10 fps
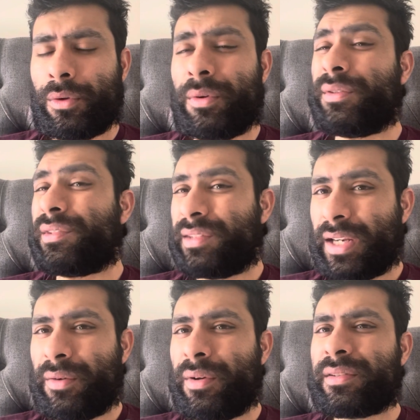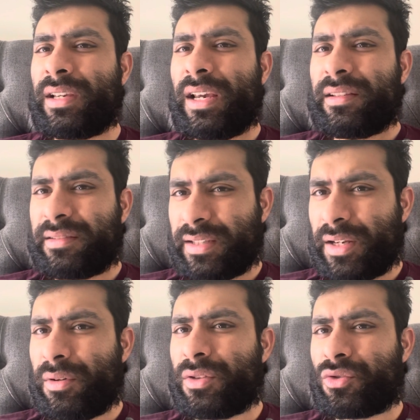You're in serious,
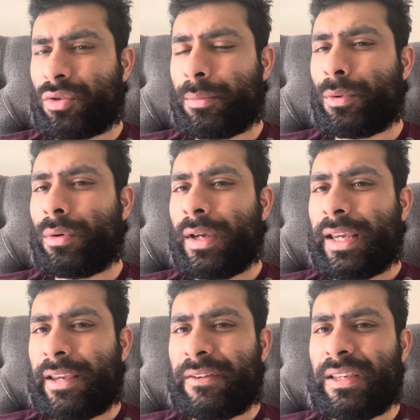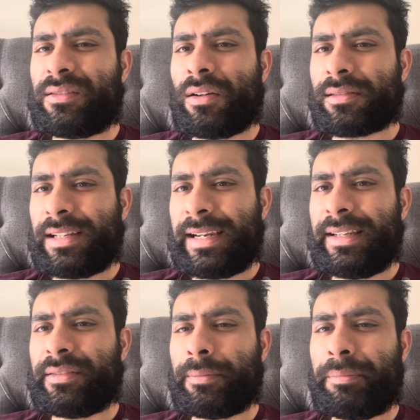serious trouble if he starts
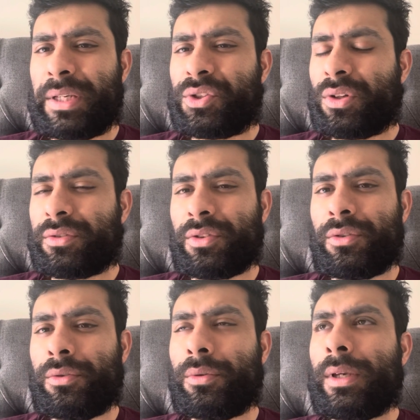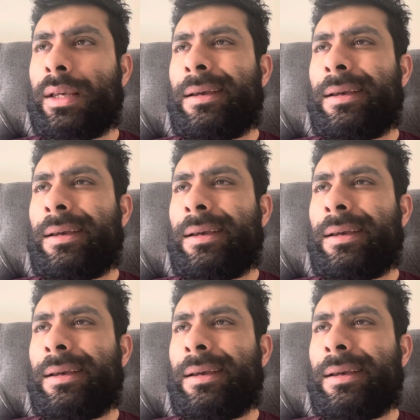landing some big shots on you.